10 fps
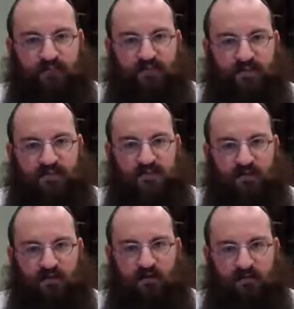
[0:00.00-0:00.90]
This is
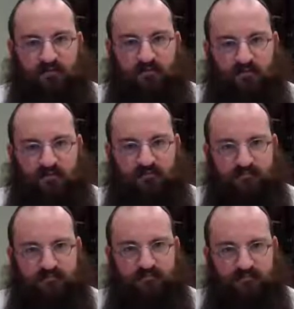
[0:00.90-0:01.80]
all
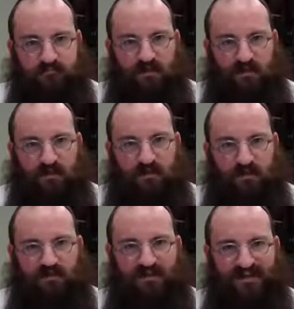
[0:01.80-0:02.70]
the
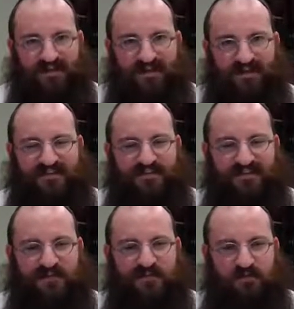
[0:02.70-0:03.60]

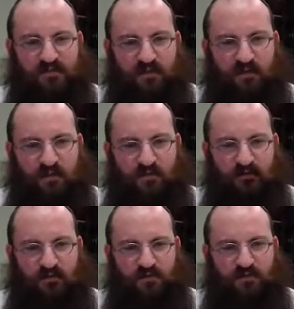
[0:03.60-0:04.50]
intellectual,
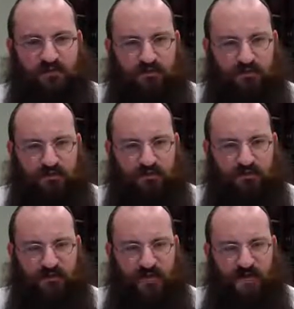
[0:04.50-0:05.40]
emotional
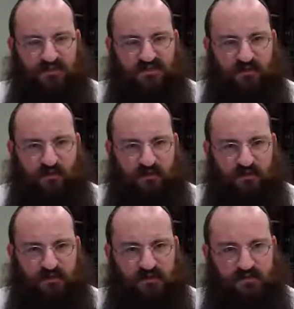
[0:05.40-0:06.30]

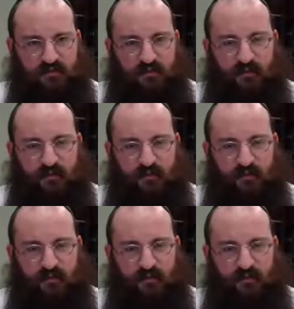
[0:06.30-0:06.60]
experience